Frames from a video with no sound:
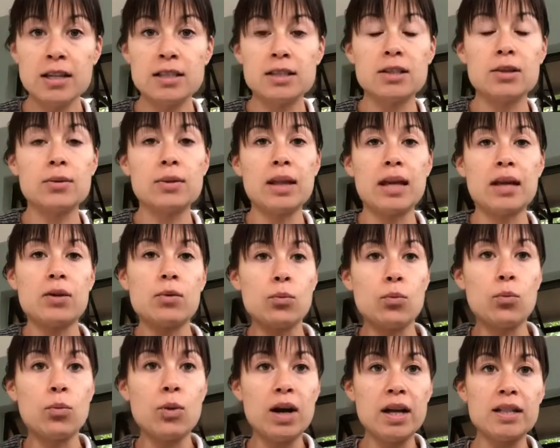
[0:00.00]
So like
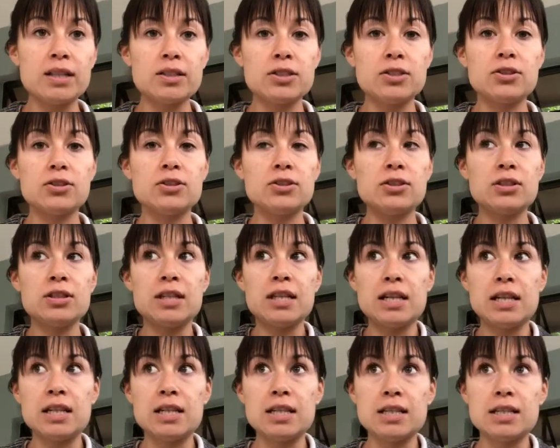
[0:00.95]
what
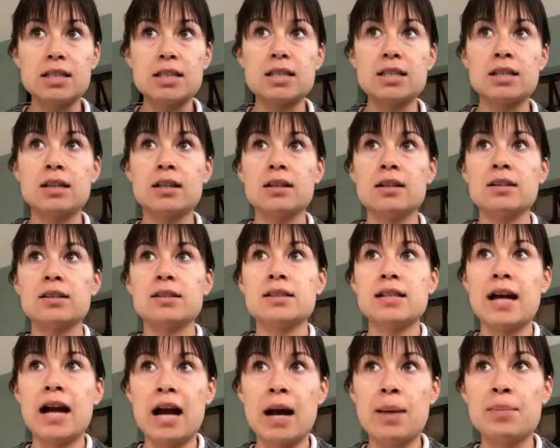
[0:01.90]
needs
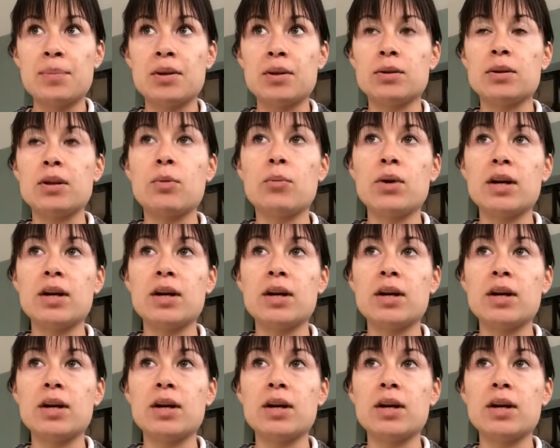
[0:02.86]
to happen,